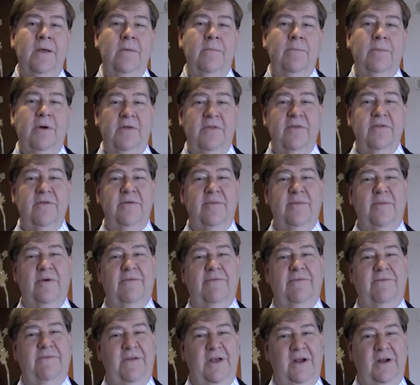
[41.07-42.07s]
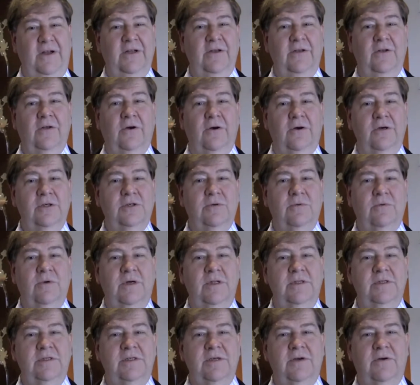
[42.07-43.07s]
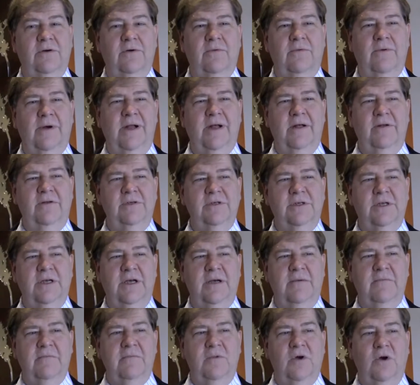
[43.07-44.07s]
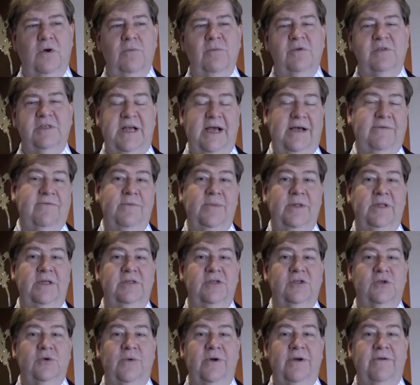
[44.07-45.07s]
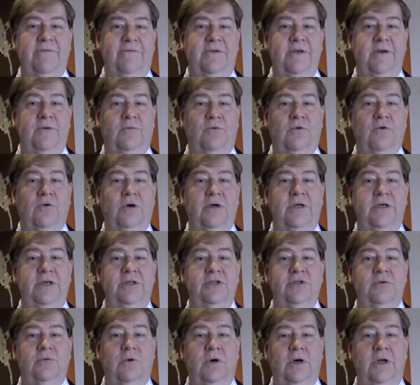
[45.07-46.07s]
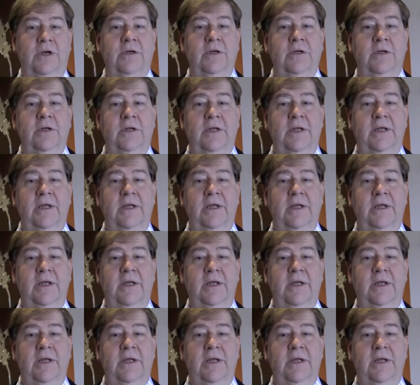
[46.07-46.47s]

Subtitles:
Both of them are fairly large ones. They're around almost 500,000 square feet raw each one.